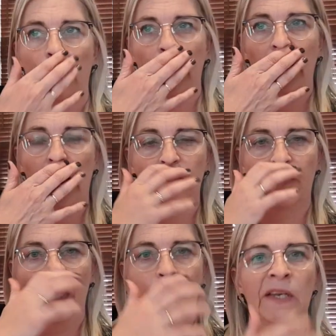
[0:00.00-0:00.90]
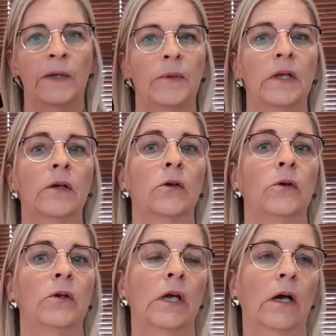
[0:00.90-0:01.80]
in our family,
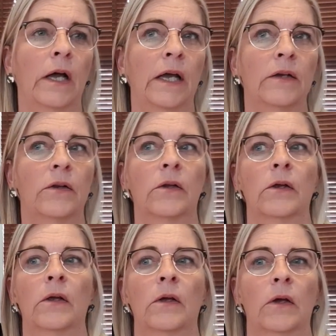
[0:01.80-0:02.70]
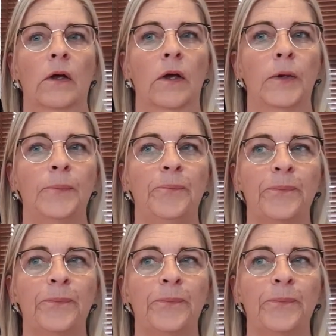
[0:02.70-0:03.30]
including I had